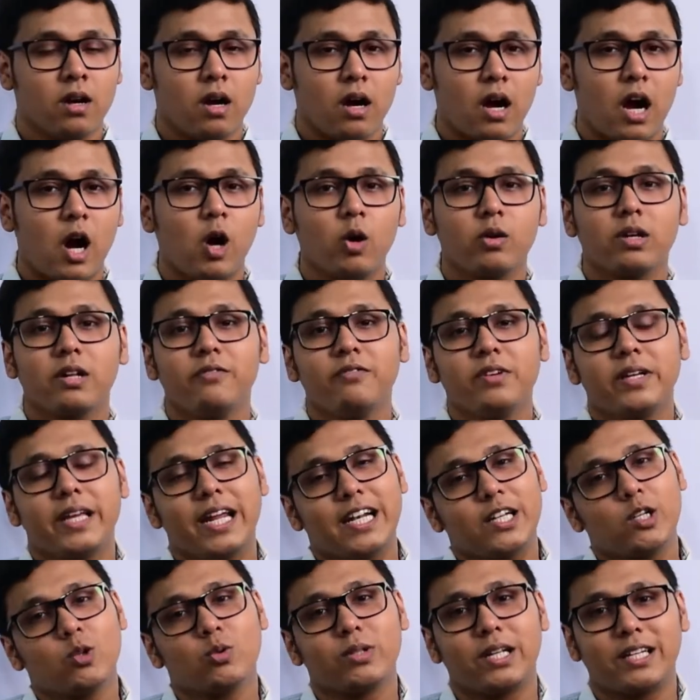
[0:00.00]
How can we
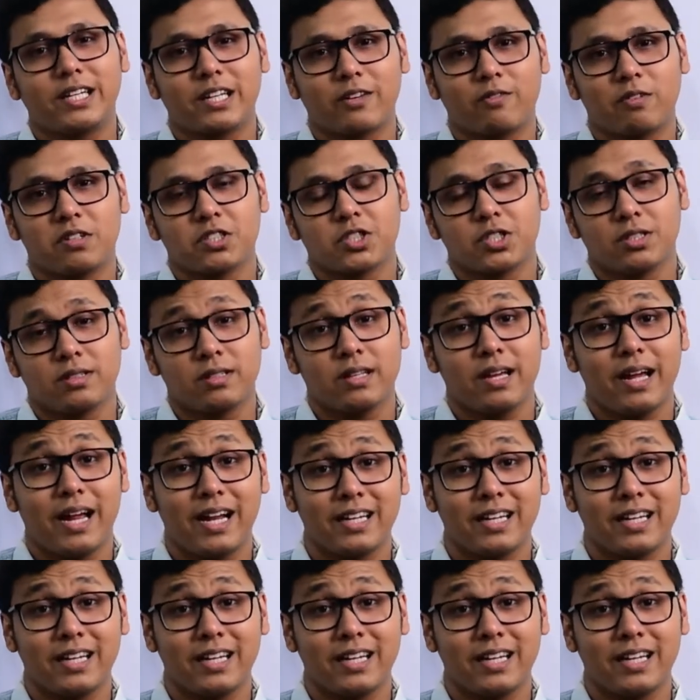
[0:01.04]
get to that equation?